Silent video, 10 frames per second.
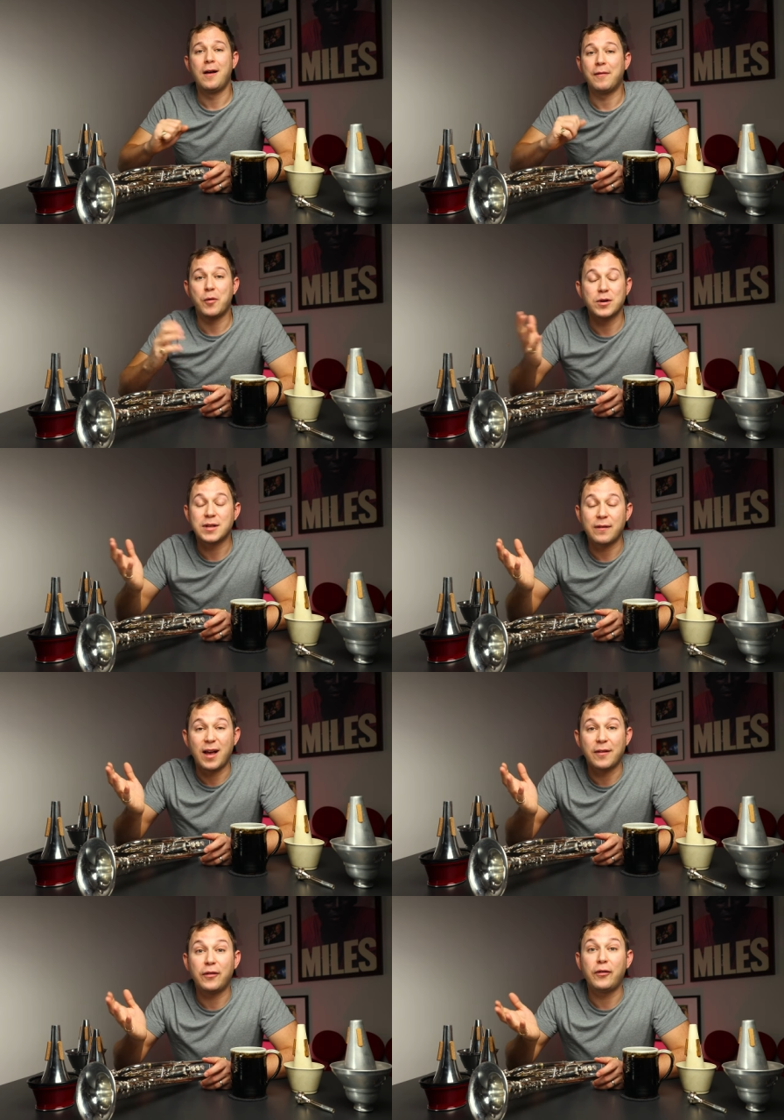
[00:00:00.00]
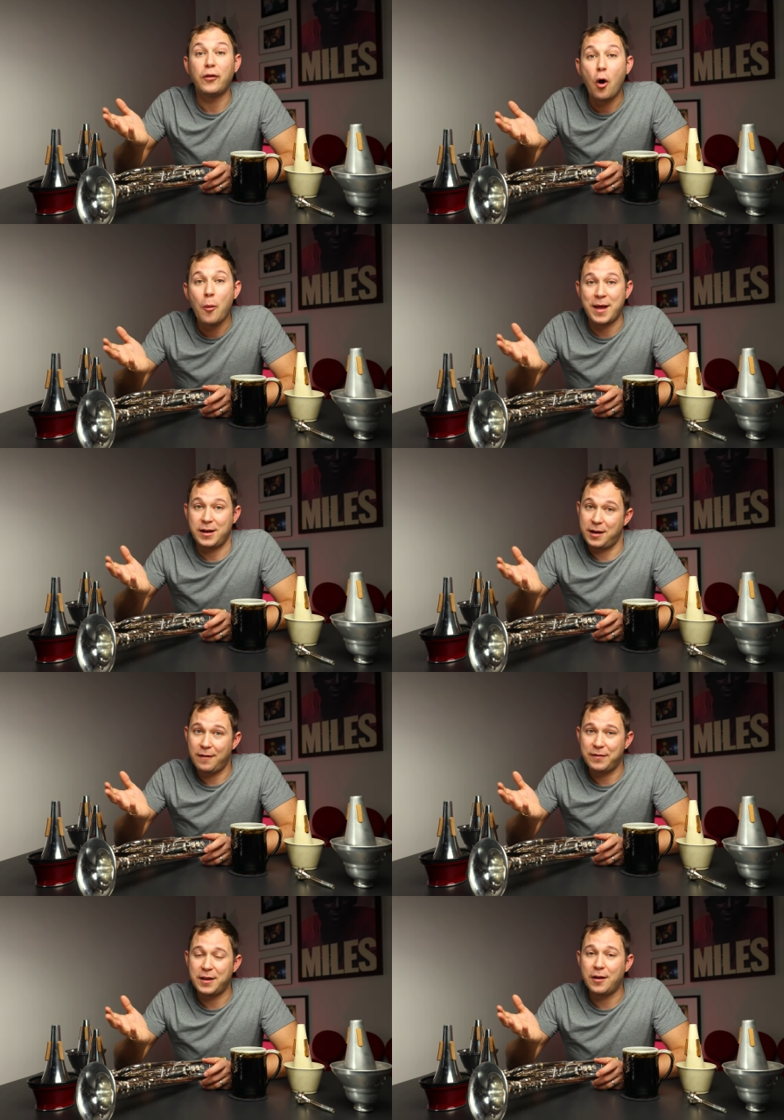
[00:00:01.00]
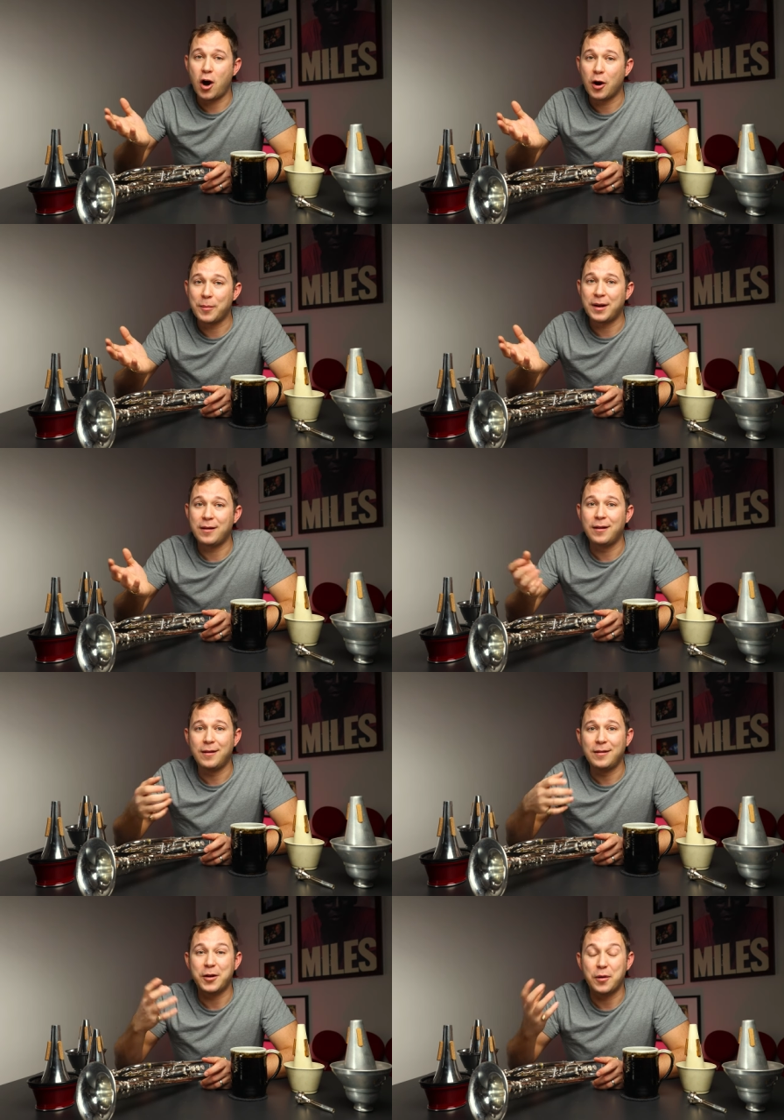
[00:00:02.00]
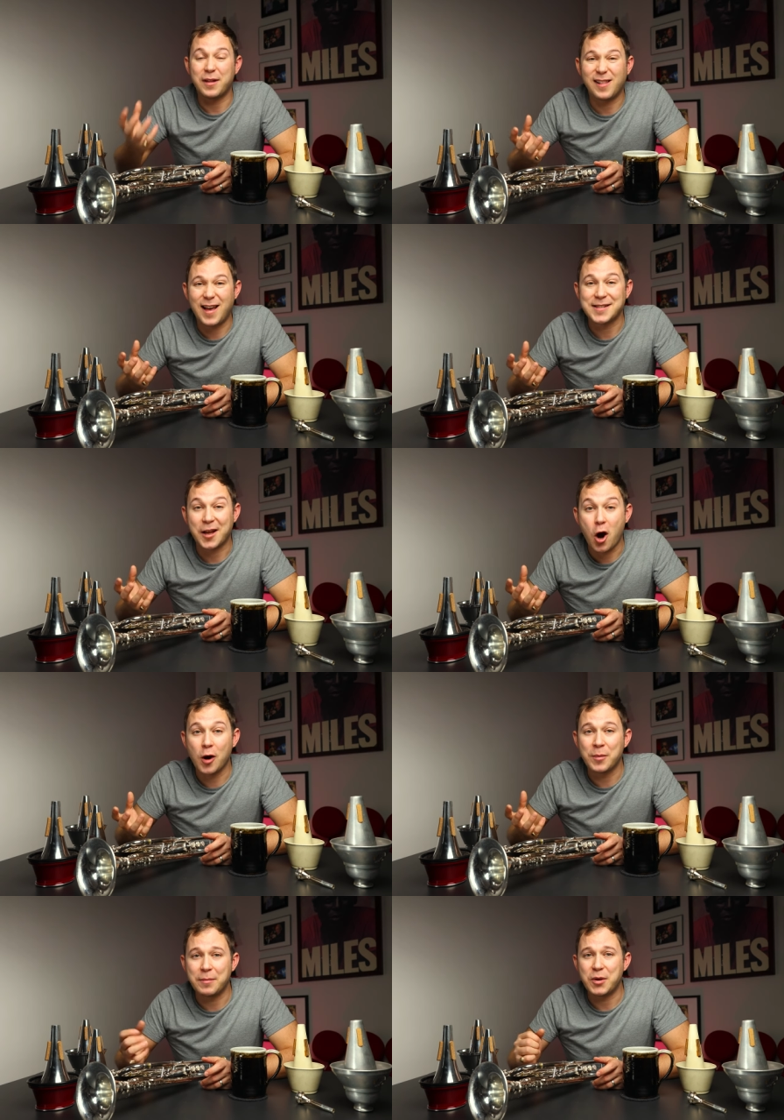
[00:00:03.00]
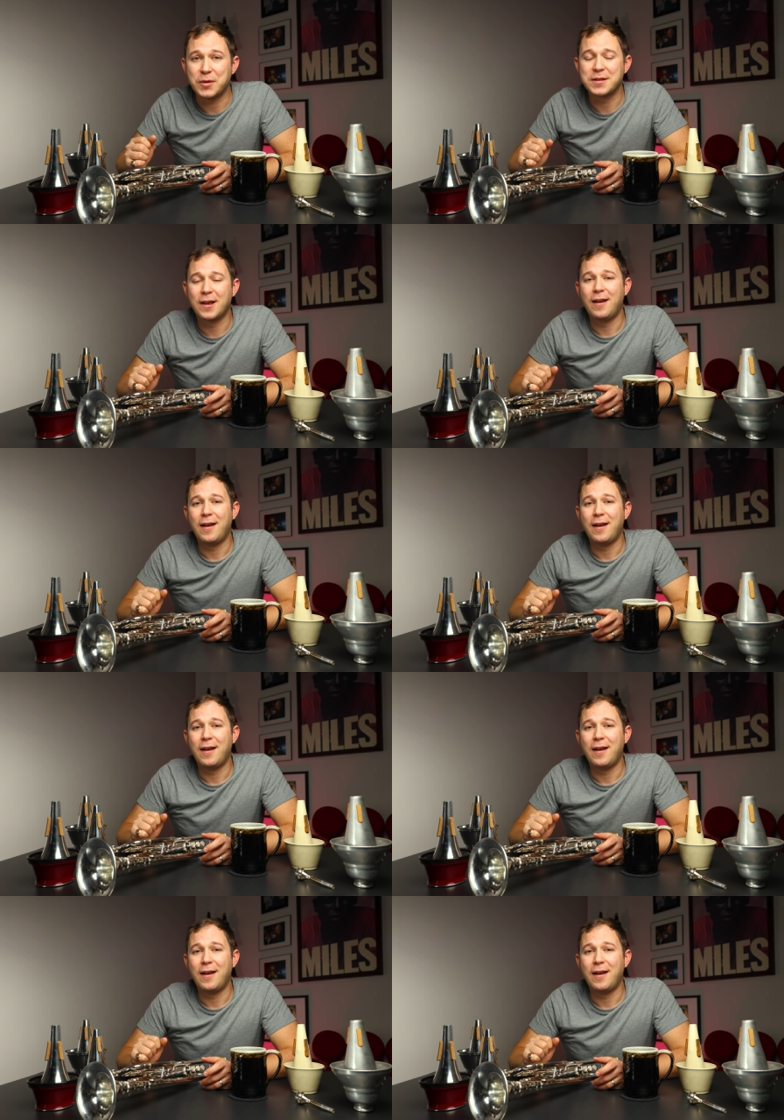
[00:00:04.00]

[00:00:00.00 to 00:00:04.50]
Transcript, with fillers: Of course, I've got so many of the Harmon, you know, the classic Harmon mutes.